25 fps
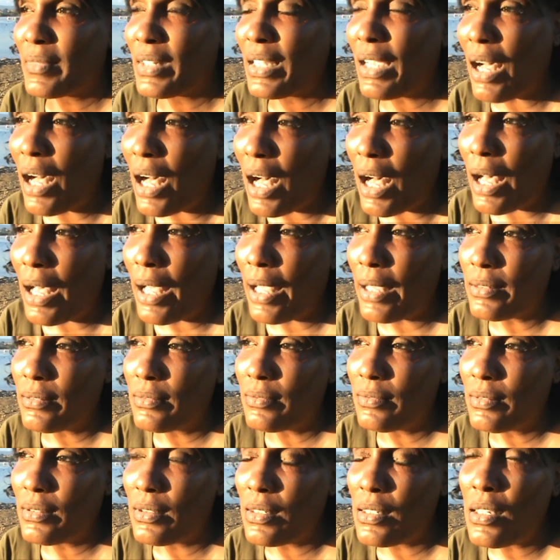God,
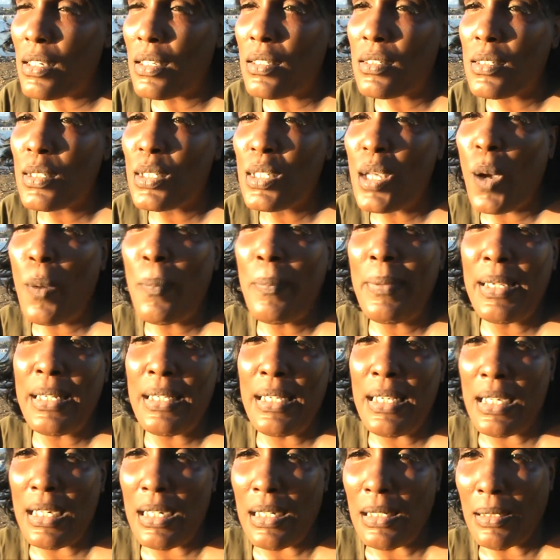so
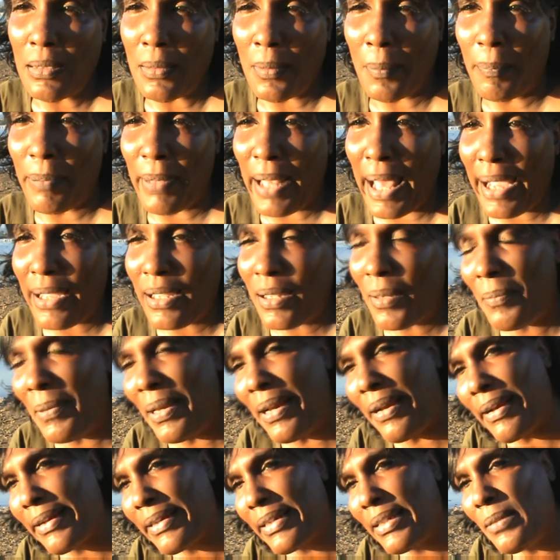many black
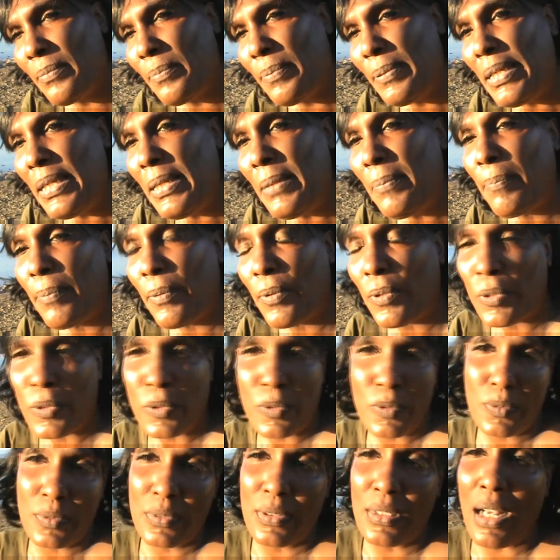American
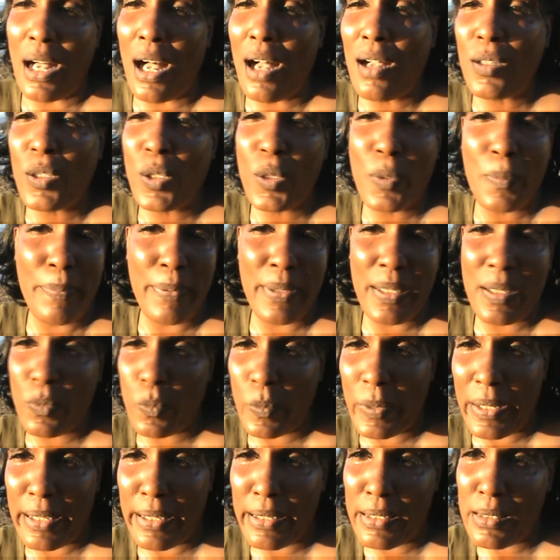people, Uncle
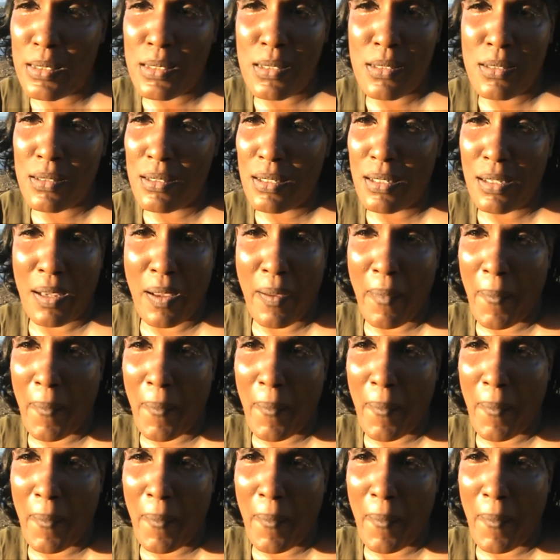Bidwis,